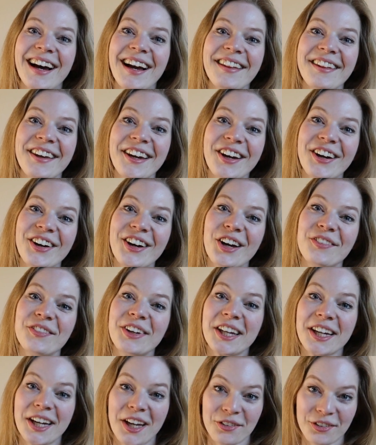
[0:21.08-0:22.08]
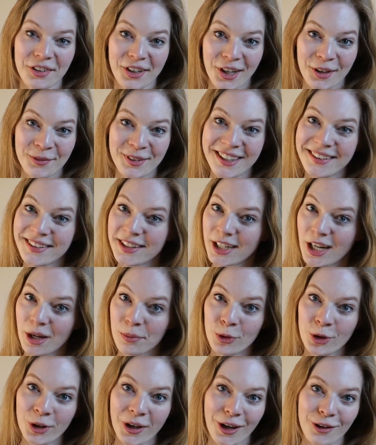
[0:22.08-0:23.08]
Hi there, I'm Anne-Katrin Elmers and
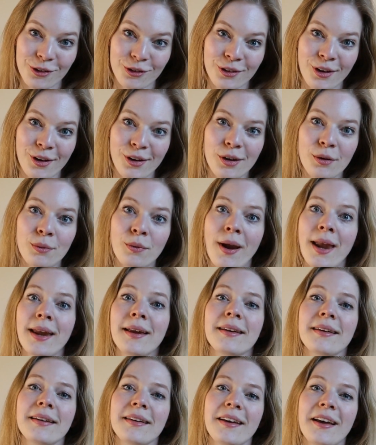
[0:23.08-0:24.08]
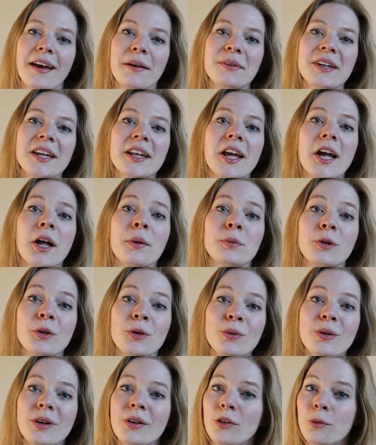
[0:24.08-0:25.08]
I'm occasionally awake. I'm here to help
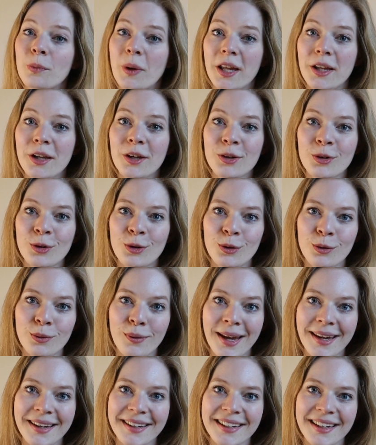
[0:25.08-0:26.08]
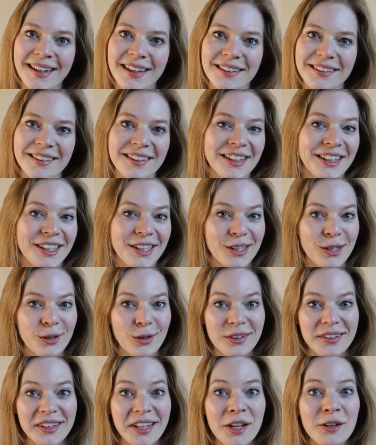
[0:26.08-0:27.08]
you inspire your awakenings, heal
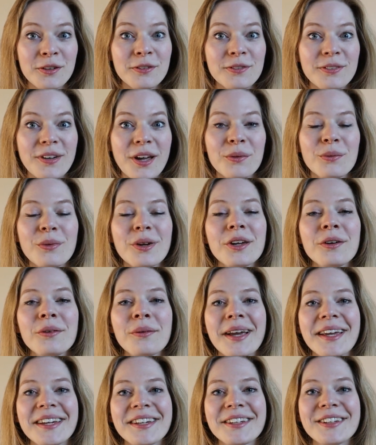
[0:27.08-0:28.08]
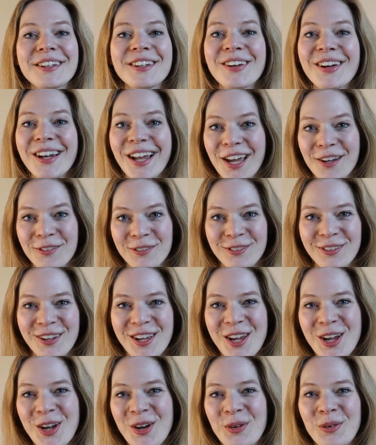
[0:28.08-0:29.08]
yourself, and reawaken your life.
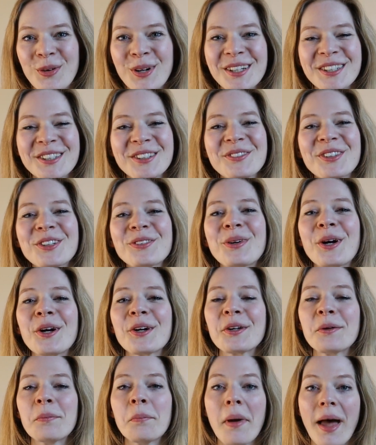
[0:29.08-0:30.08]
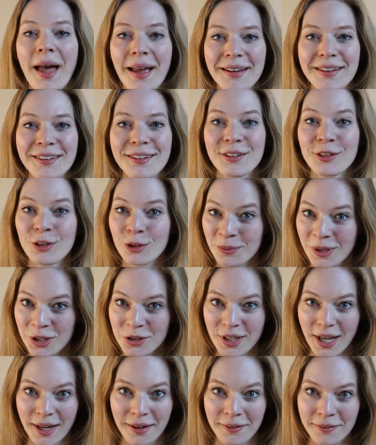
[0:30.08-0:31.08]
Welcome and welcome back to my
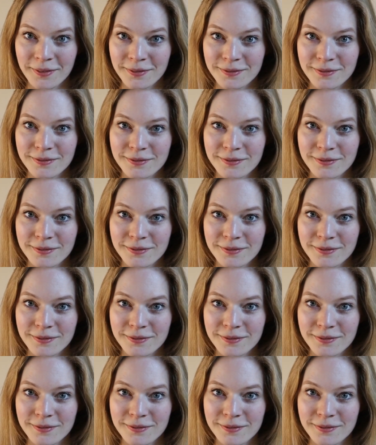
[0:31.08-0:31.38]
channel.